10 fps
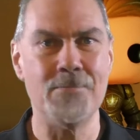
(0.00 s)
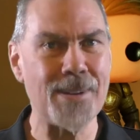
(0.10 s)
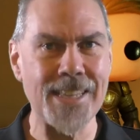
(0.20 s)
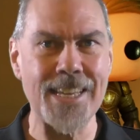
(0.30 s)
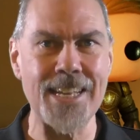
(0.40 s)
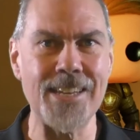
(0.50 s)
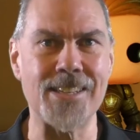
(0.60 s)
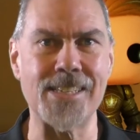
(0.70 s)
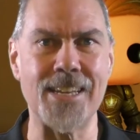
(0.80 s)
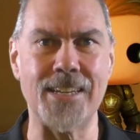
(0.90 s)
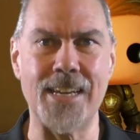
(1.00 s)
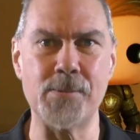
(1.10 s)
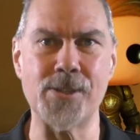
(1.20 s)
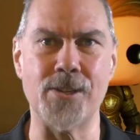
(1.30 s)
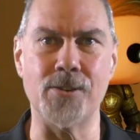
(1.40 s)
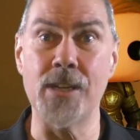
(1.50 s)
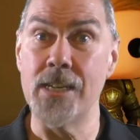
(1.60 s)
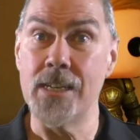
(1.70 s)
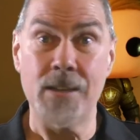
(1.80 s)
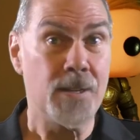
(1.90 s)
By the end of the second episode,
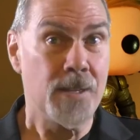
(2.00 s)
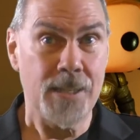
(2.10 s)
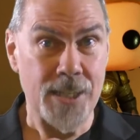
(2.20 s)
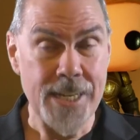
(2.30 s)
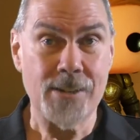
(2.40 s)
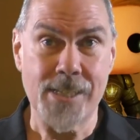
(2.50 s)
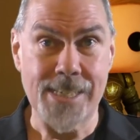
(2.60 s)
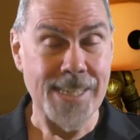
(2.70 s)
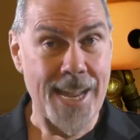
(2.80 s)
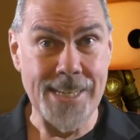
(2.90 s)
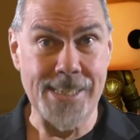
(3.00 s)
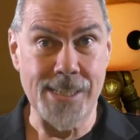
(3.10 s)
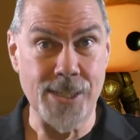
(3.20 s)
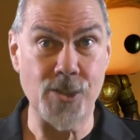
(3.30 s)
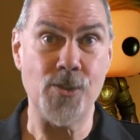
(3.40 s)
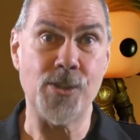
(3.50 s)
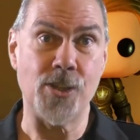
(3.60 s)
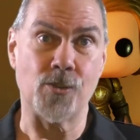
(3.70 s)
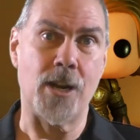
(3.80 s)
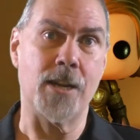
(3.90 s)
Daenerys decides
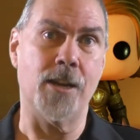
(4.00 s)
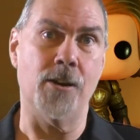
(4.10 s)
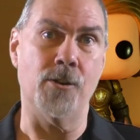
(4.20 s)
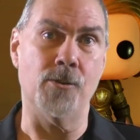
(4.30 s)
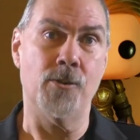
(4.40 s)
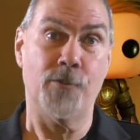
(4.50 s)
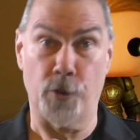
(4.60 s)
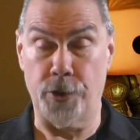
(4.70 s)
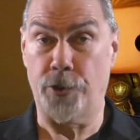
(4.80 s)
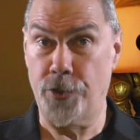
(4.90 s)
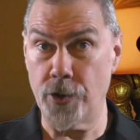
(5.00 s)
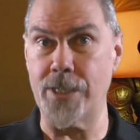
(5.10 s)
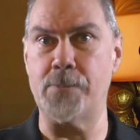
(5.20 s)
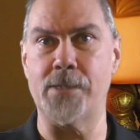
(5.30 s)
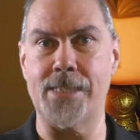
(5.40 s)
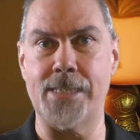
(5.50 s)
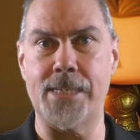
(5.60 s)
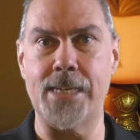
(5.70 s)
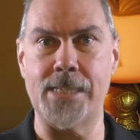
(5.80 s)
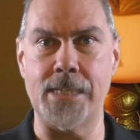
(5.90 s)
seducing Drogo for their third explicit
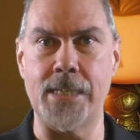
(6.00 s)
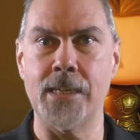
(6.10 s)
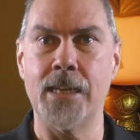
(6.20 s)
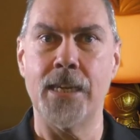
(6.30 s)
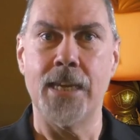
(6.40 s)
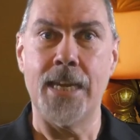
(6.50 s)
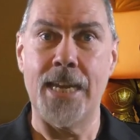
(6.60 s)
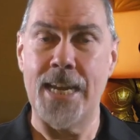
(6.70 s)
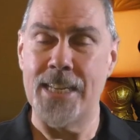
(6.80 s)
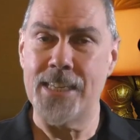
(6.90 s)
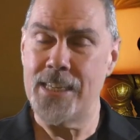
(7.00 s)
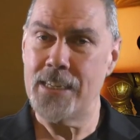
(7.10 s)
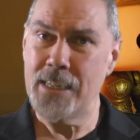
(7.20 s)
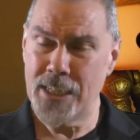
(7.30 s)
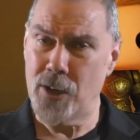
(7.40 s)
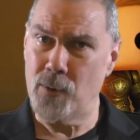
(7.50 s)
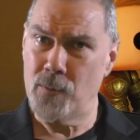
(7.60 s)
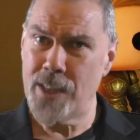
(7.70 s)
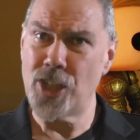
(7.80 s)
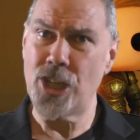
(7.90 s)
sex scene, and, you
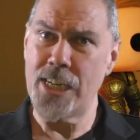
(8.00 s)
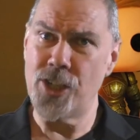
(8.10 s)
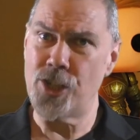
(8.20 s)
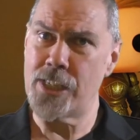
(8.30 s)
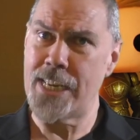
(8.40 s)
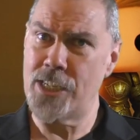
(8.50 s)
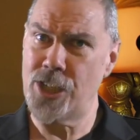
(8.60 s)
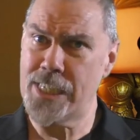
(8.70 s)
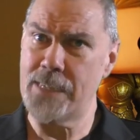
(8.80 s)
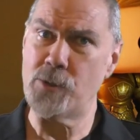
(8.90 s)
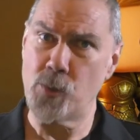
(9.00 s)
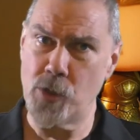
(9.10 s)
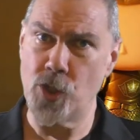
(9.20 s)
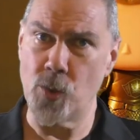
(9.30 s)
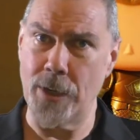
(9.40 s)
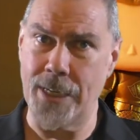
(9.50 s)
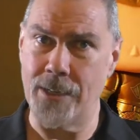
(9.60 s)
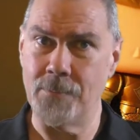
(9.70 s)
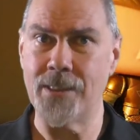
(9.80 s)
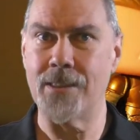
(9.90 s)
know, that changes and she seems to enjoy
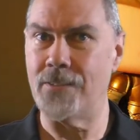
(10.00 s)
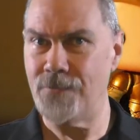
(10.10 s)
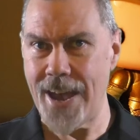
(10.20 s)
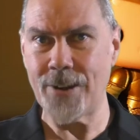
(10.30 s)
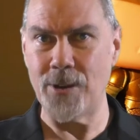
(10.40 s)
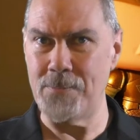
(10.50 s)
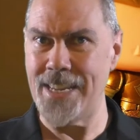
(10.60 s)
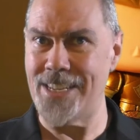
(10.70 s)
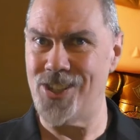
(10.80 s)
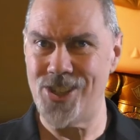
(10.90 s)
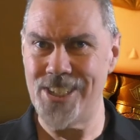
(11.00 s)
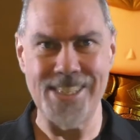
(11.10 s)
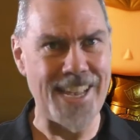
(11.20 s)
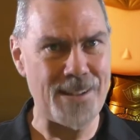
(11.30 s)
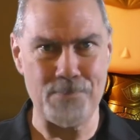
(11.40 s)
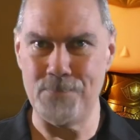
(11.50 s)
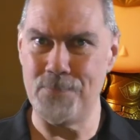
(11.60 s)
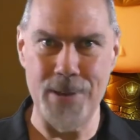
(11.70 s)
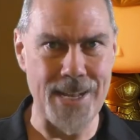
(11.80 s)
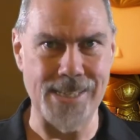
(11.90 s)
it, but the fact remains she's at
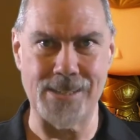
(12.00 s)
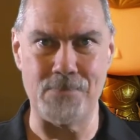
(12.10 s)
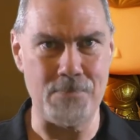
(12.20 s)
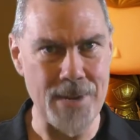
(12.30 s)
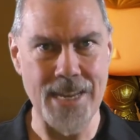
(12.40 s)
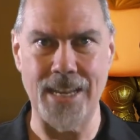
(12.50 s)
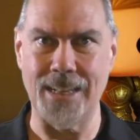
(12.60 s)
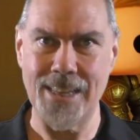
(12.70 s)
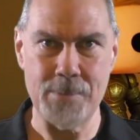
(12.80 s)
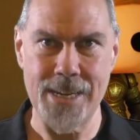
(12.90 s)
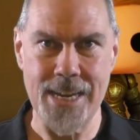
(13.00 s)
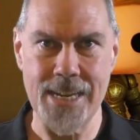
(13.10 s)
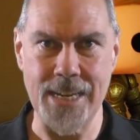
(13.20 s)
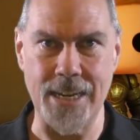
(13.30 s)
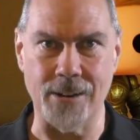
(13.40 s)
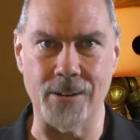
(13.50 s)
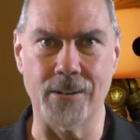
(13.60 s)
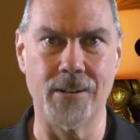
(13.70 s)
best making lemonade here.